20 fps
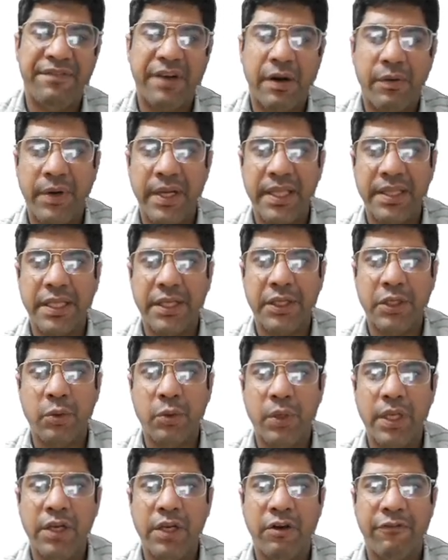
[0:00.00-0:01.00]
found in the
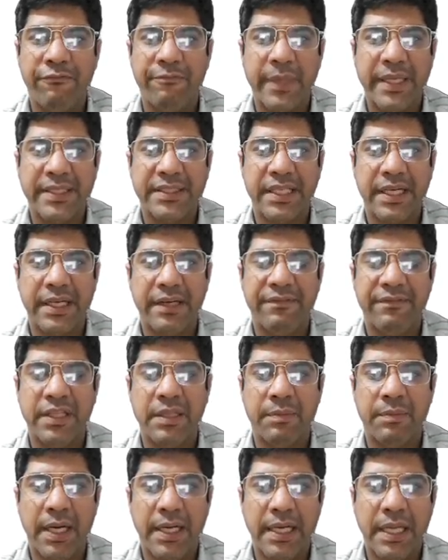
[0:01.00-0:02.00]
urine of patient
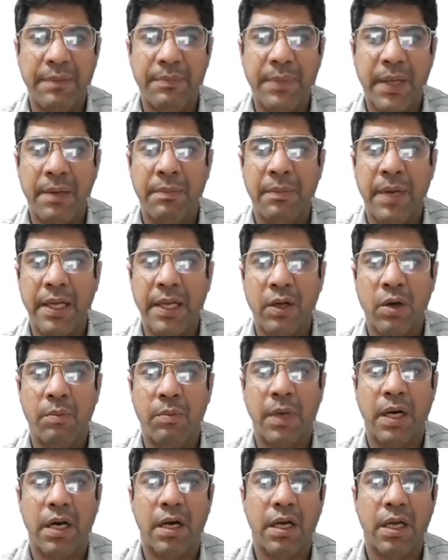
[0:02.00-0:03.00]
with multiple
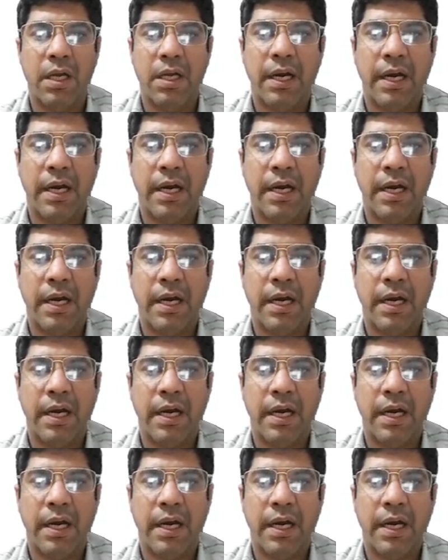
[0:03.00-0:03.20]
myeloma,